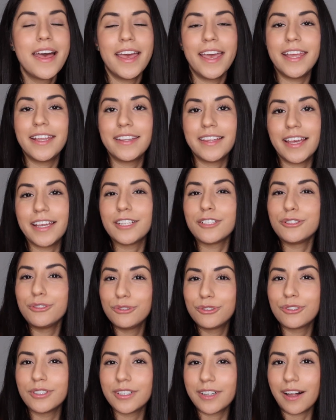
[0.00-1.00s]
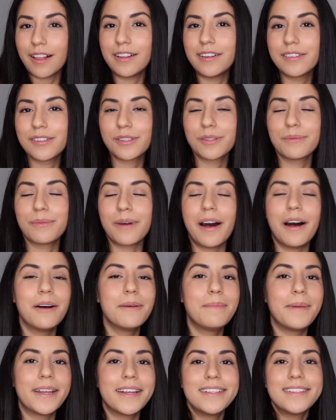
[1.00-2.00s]
in like neutral colors as
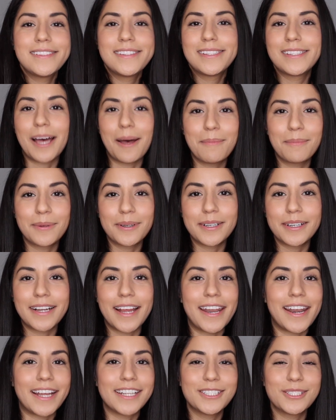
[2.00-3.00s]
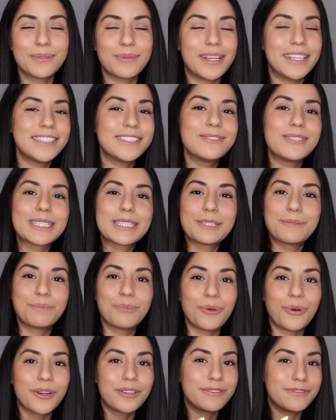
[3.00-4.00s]
well, but it's summer and I just wanted to
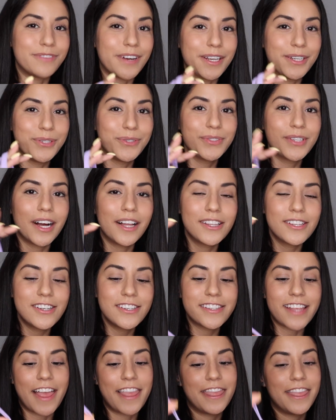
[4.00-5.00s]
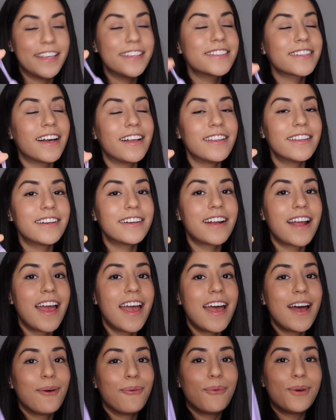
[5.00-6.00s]
explore fun new colors, and this color
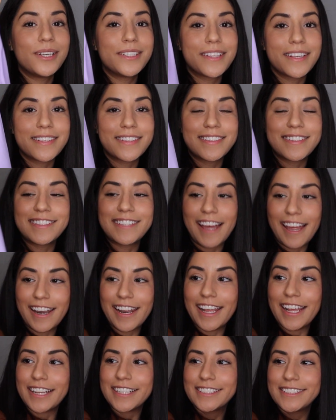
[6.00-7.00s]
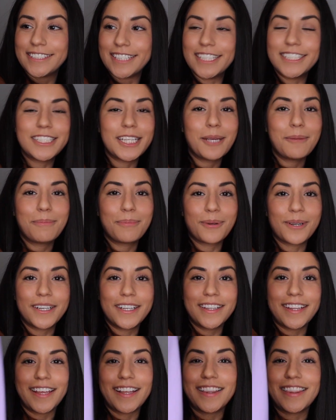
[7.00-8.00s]
was stunning. Such a
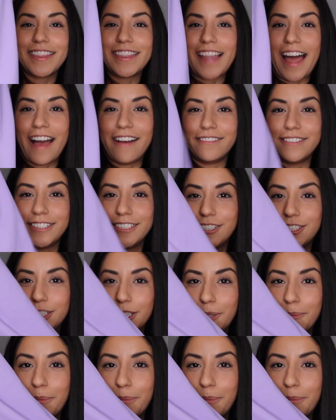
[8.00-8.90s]
pretty like lavender